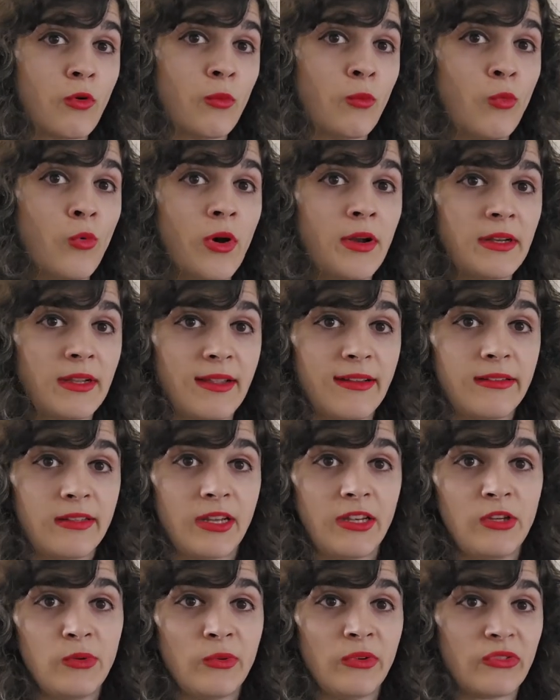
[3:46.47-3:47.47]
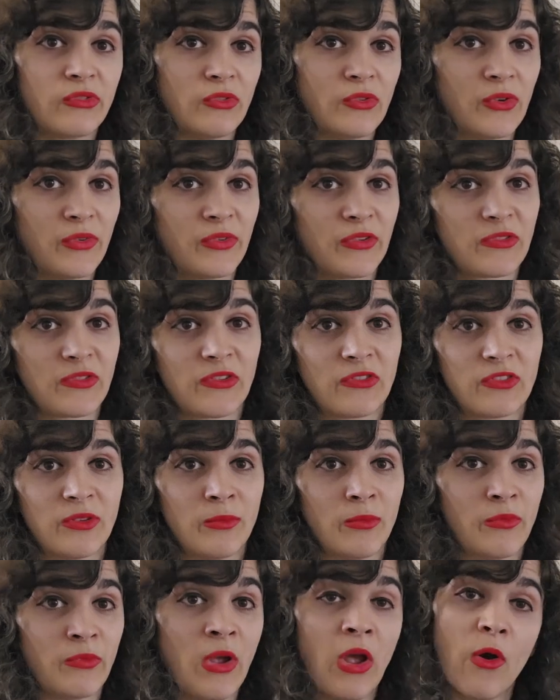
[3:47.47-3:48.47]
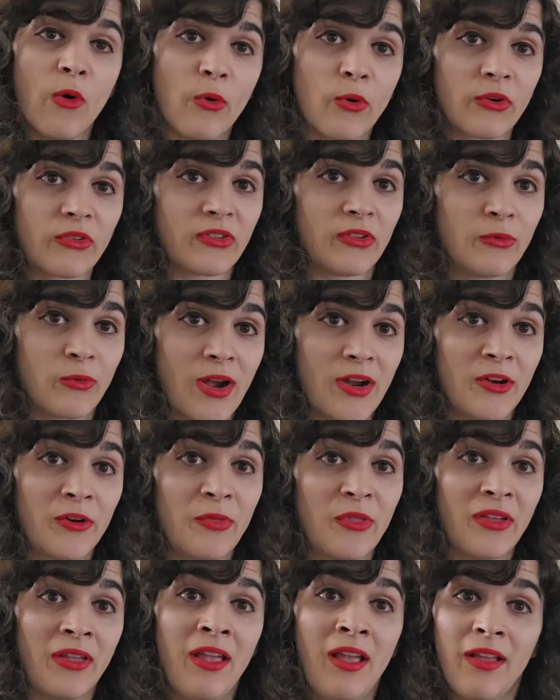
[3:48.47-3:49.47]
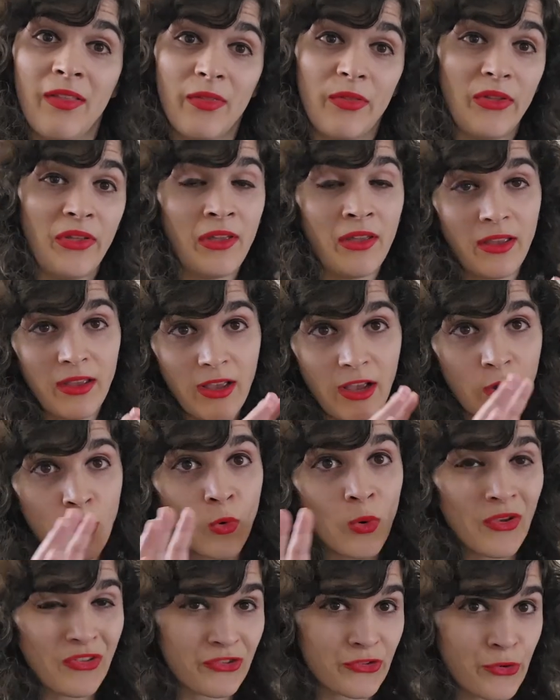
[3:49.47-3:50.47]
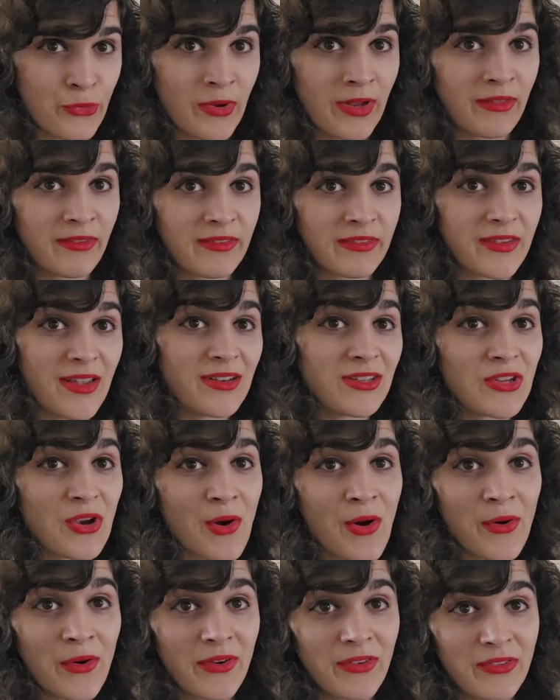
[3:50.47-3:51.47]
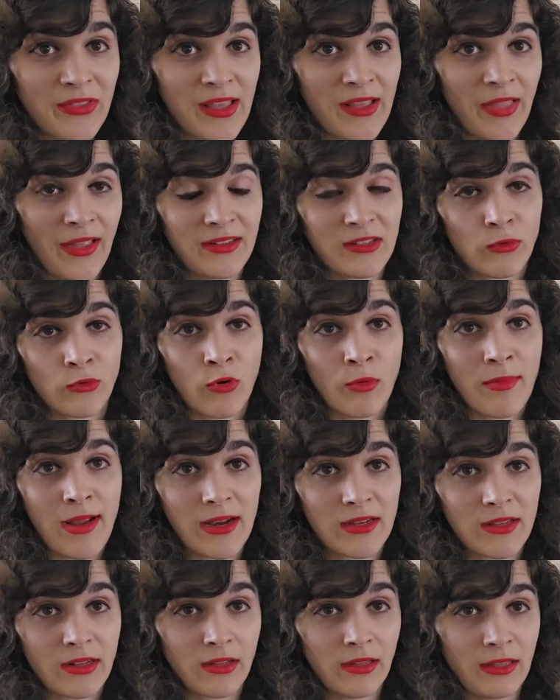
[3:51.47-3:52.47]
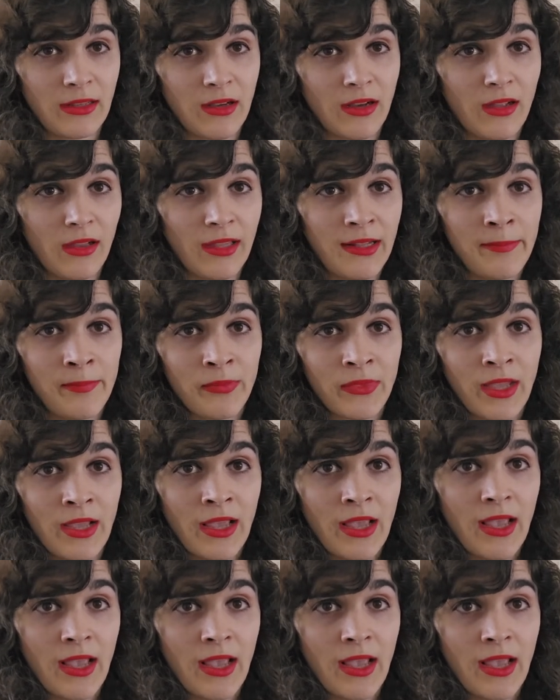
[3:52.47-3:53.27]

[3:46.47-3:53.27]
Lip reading: form one continuous nervous system, horse and rider, the equestrian centaurs, they like to romantically call it.